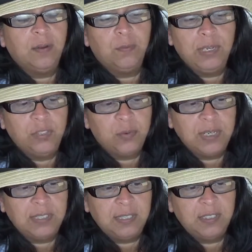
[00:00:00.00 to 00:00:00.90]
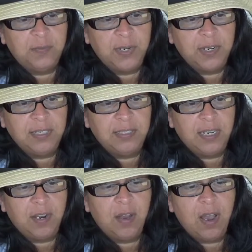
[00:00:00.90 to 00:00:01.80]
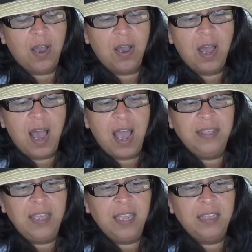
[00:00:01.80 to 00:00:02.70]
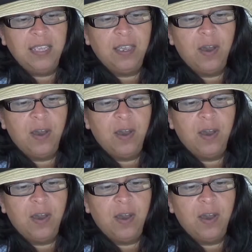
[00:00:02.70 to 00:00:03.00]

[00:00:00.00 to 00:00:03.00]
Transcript: rejoiced in spirit and said, I thank thee,